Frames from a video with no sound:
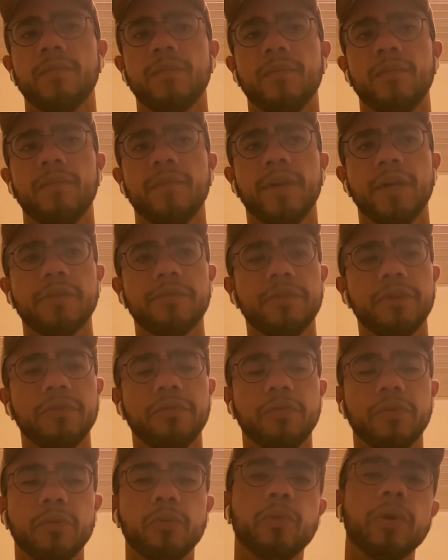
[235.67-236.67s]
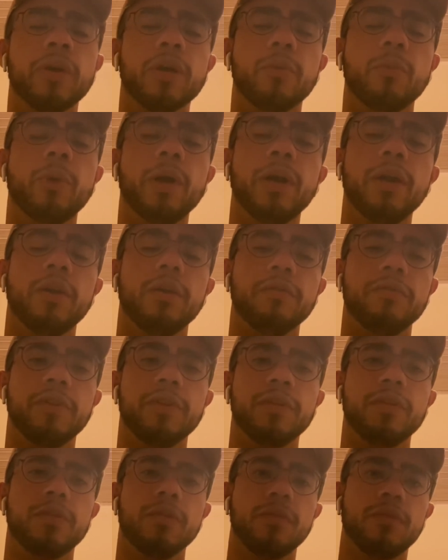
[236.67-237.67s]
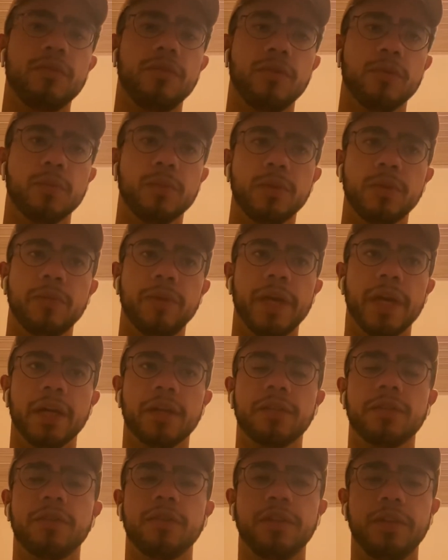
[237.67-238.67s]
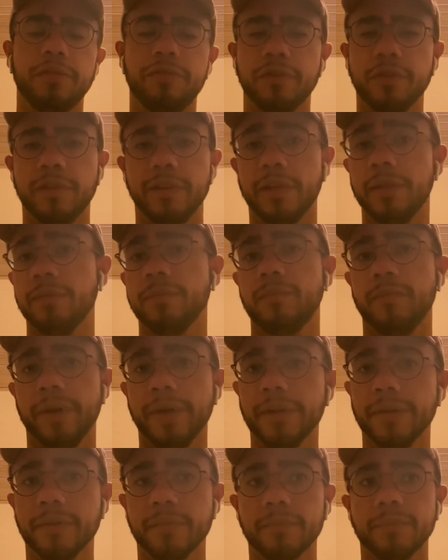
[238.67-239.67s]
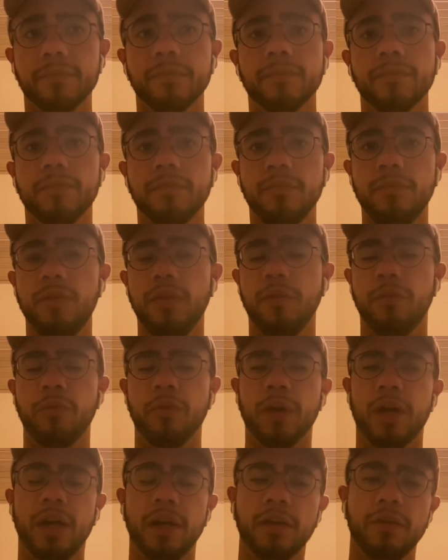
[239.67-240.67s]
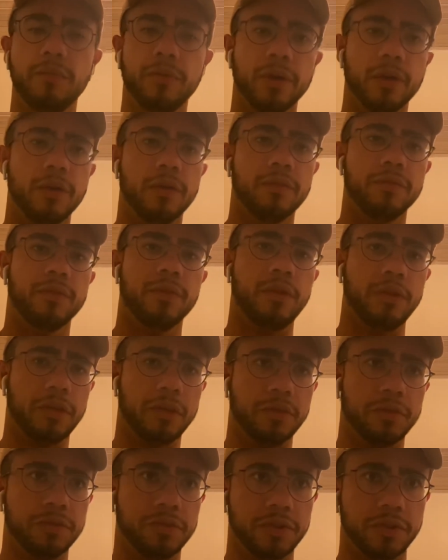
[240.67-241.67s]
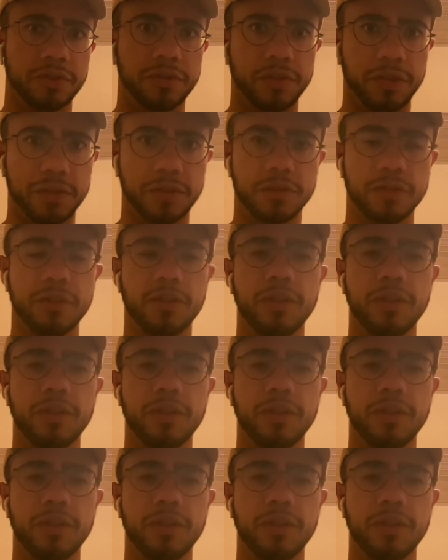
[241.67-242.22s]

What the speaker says: Now, if you were aware of it, you will react differently, right? If we're unaware of our consciousness,